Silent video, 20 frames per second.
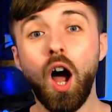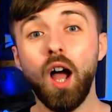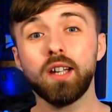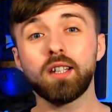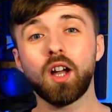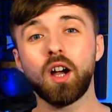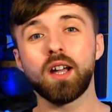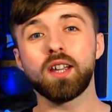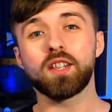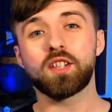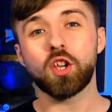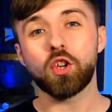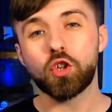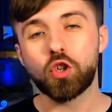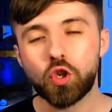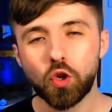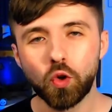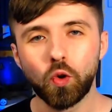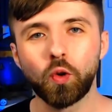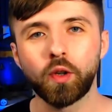guys,
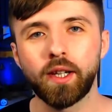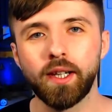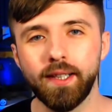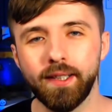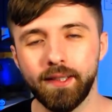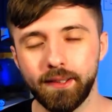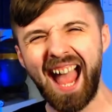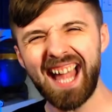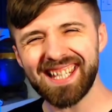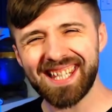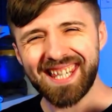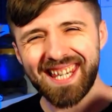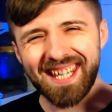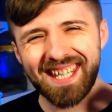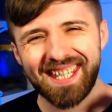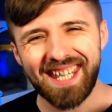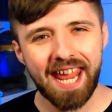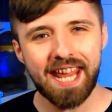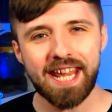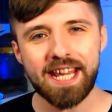Sean here, and
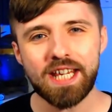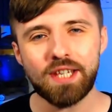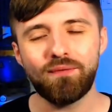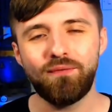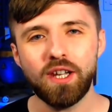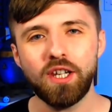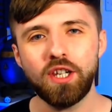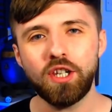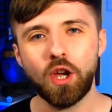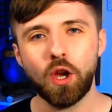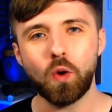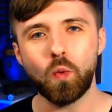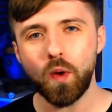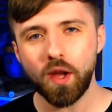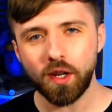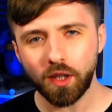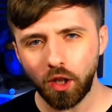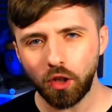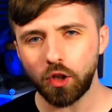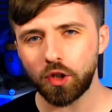today's video we're
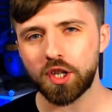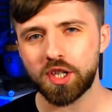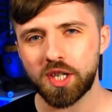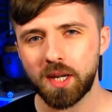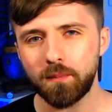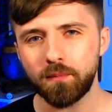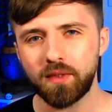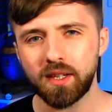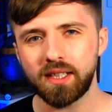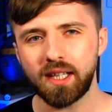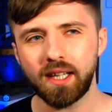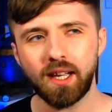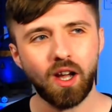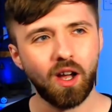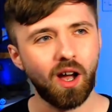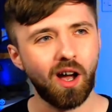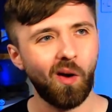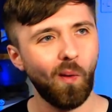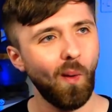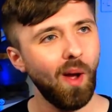going to look at something that,
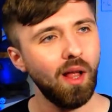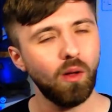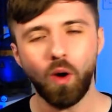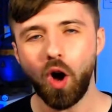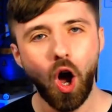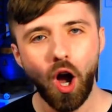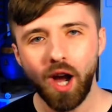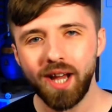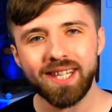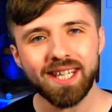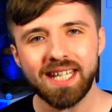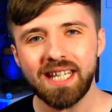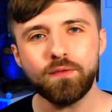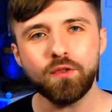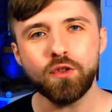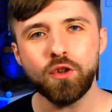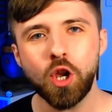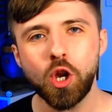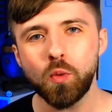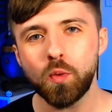well, I didn't even
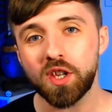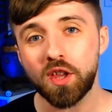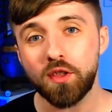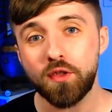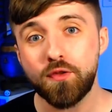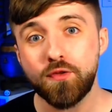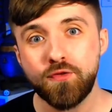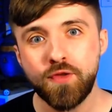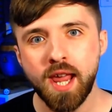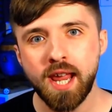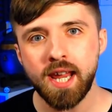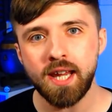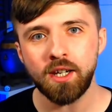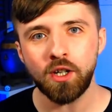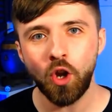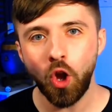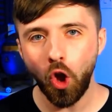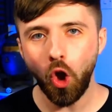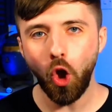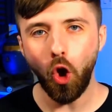know was a thing
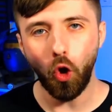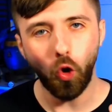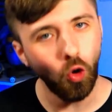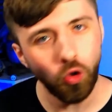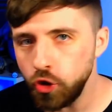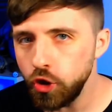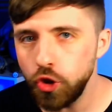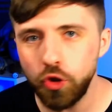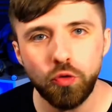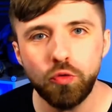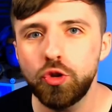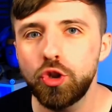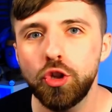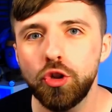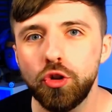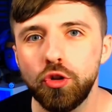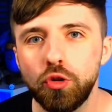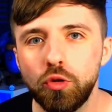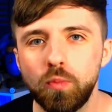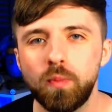on
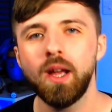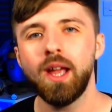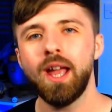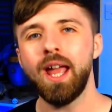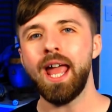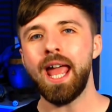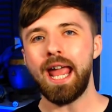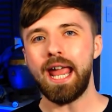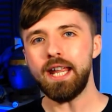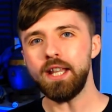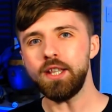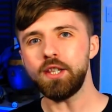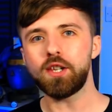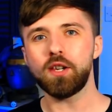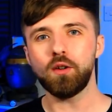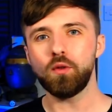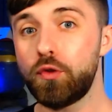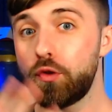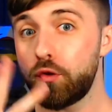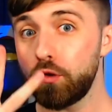YouTube until
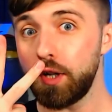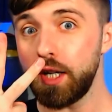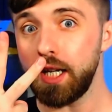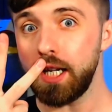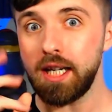3